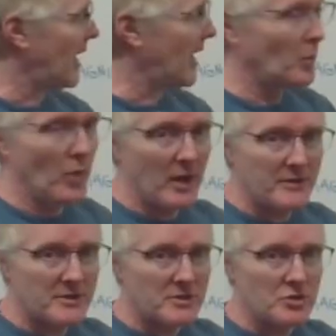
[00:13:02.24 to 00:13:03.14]
I
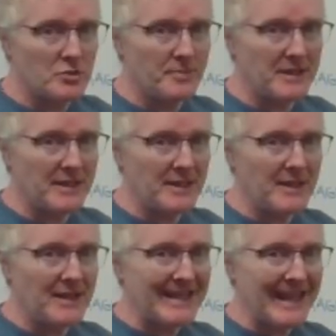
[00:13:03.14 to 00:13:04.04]
want to
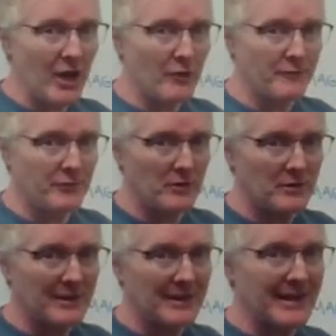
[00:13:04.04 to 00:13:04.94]
be careful.
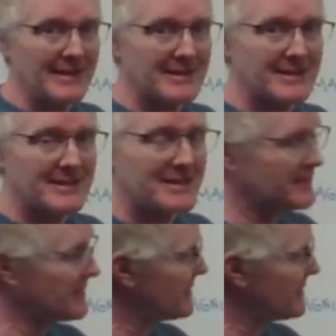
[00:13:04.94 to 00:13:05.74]
Let's